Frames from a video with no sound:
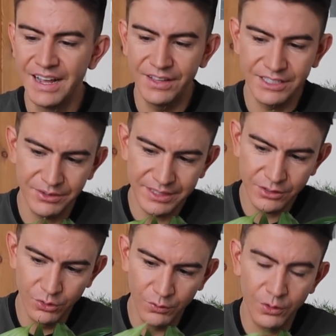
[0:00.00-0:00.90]
They don't need
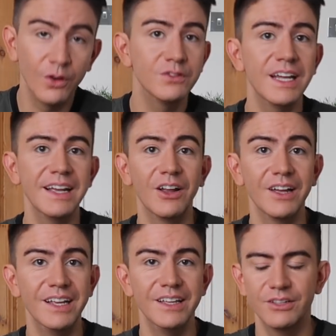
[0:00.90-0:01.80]
an awful lot of
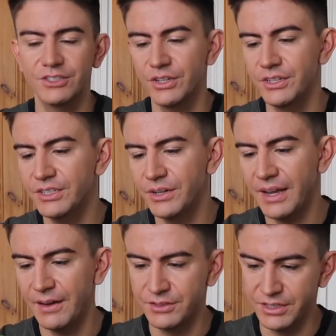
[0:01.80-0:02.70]
daylight either, so you don't
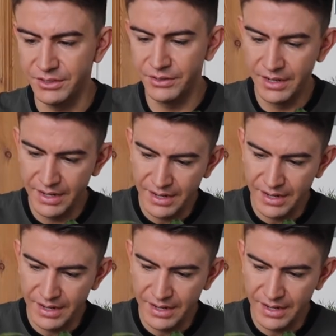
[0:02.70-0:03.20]
have to